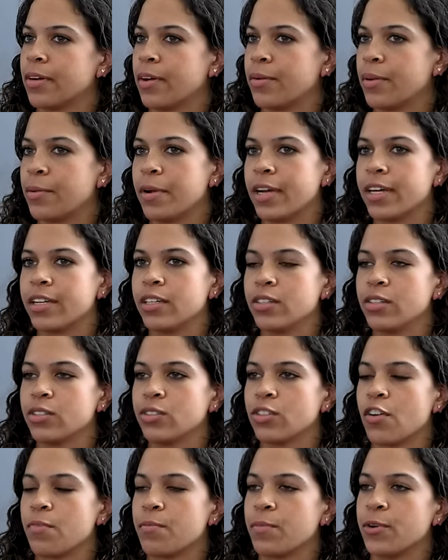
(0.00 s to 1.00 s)
probably my
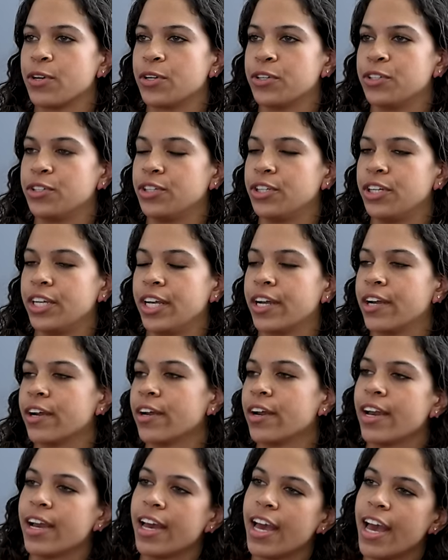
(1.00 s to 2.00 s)
sophomore or junior
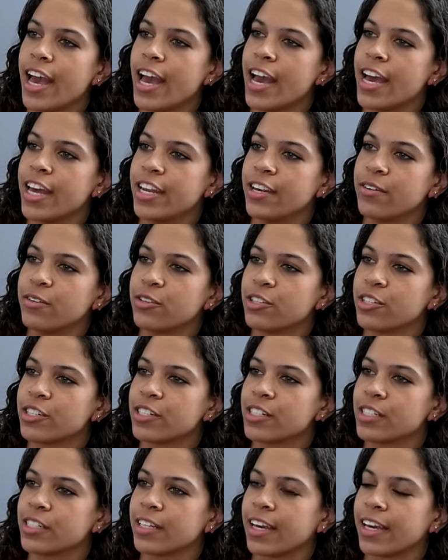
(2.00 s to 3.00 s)
year, and it was
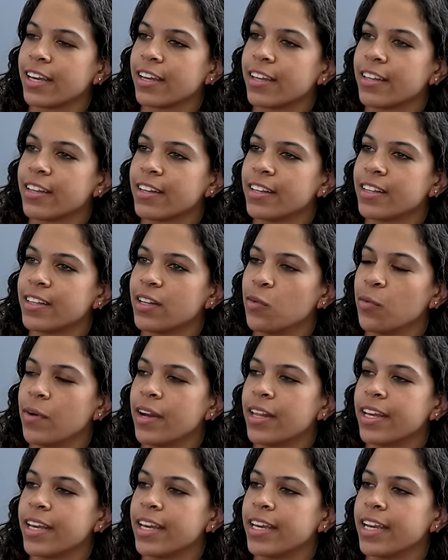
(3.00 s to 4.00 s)
just like the
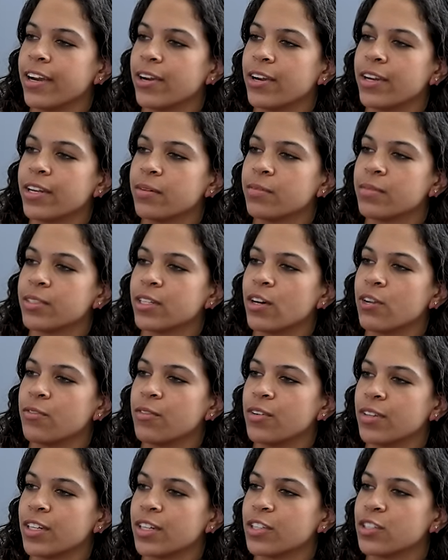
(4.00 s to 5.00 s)
way that he carried himself
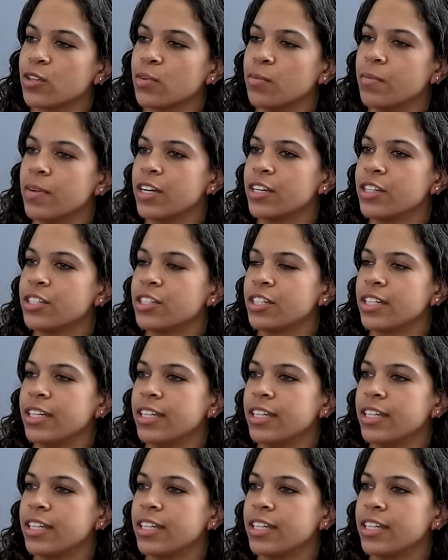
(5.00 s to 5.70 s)
was like so much.